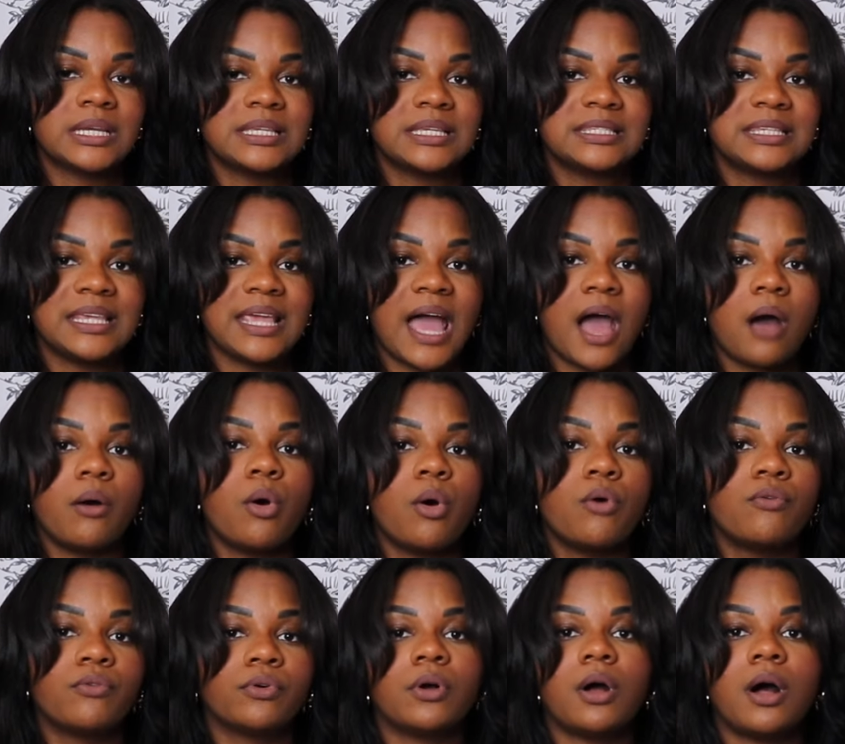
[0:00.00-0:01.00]
to see how
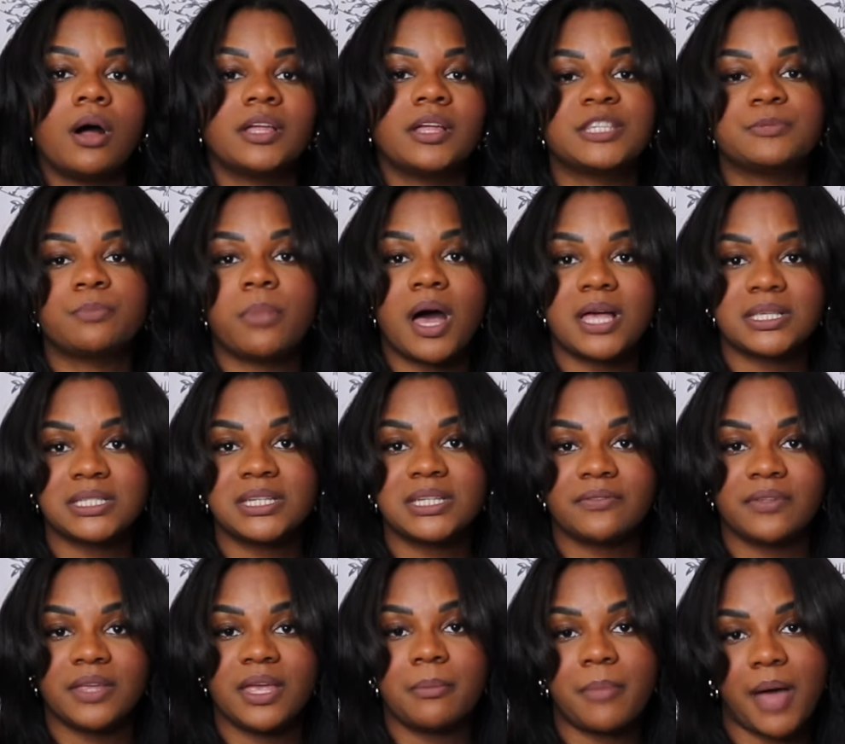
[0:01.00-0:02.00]
overall it's
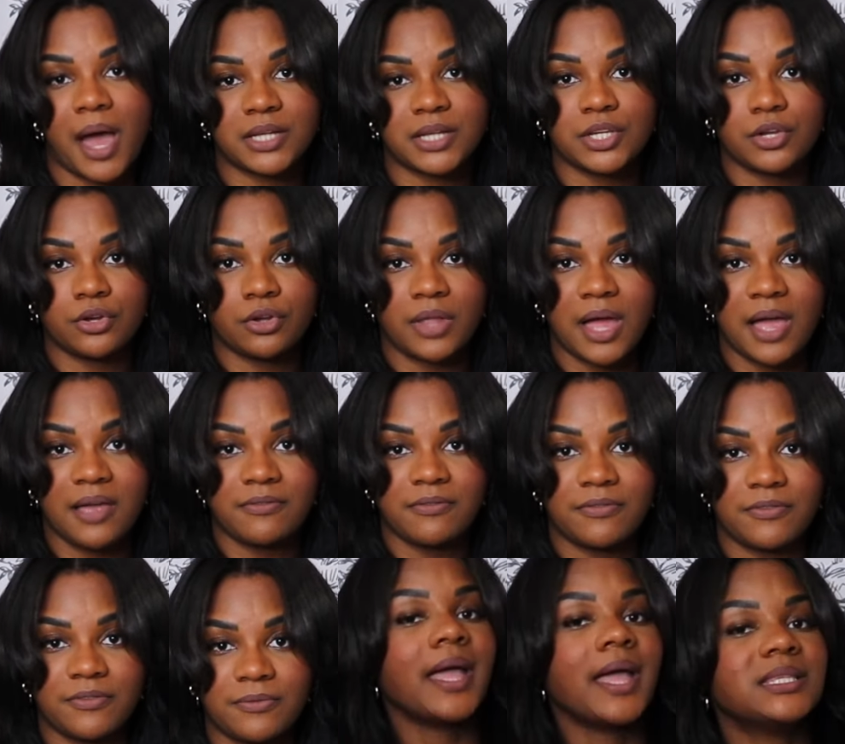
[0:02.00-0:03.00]
positively impacting your life.
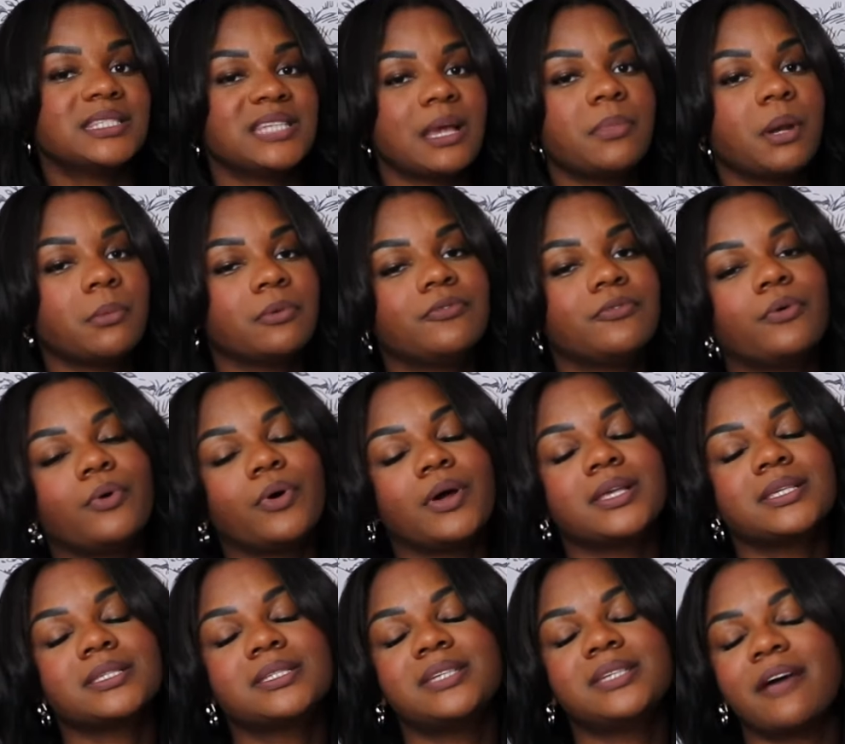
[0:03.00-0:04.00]
And step number 4
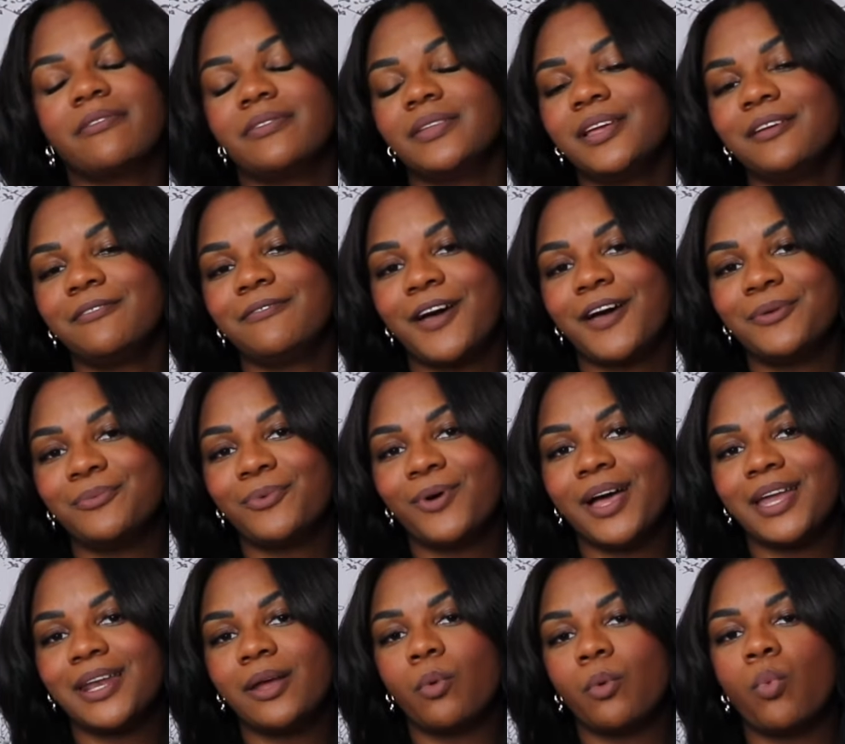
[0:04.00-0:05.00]
is definitely a fun
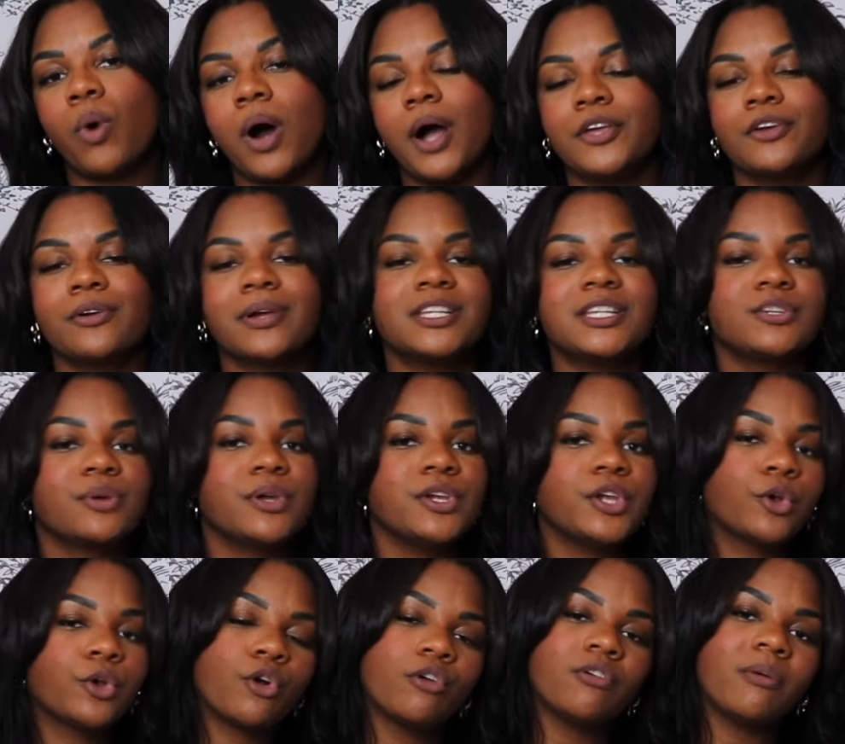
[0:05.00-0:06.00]
one. While you're entering
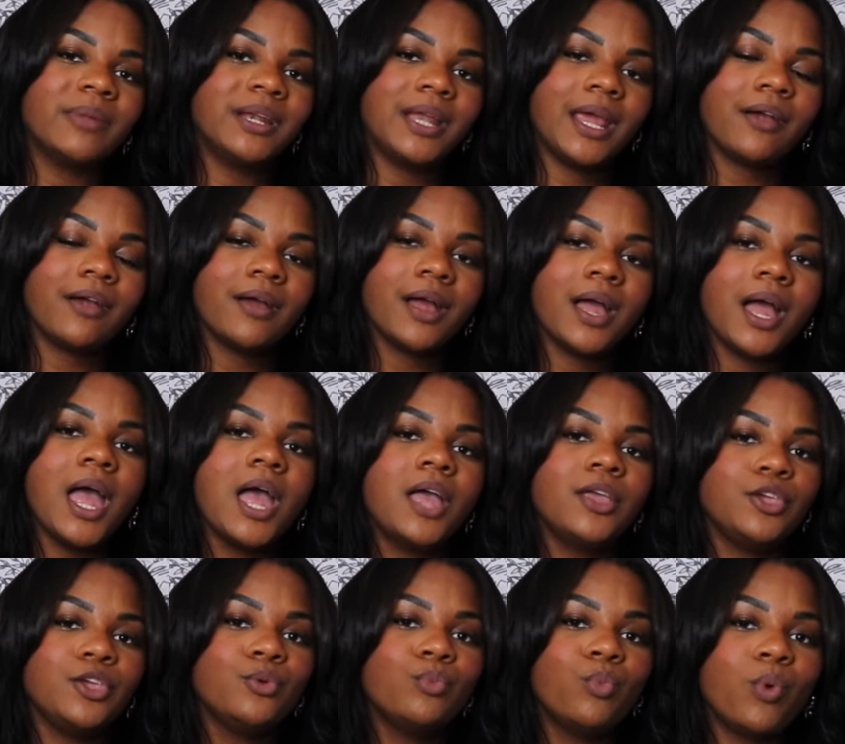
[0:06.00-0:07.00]
your grown woman era,
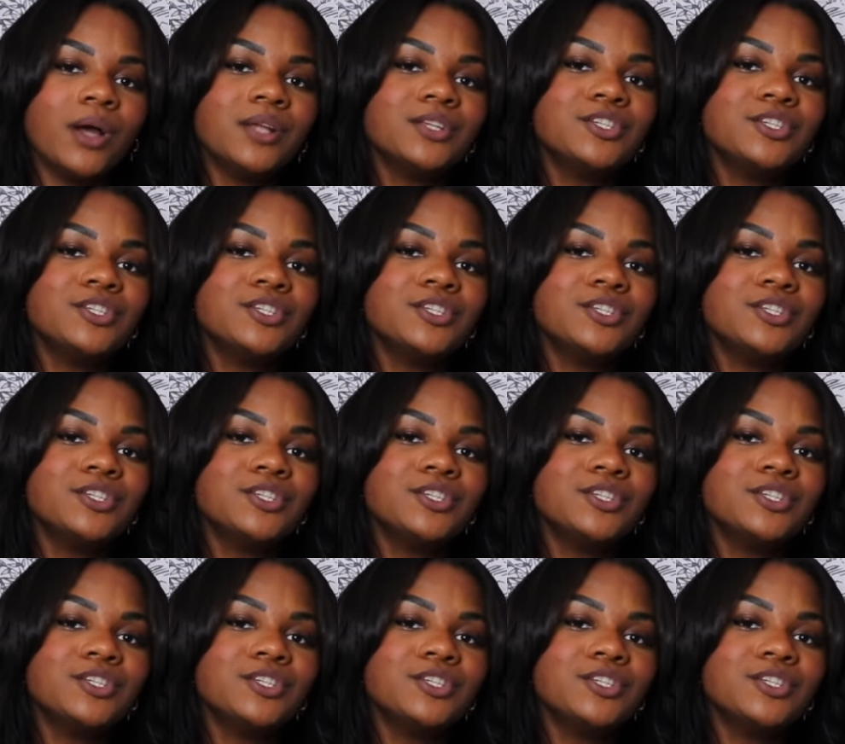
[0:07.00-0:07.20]
you want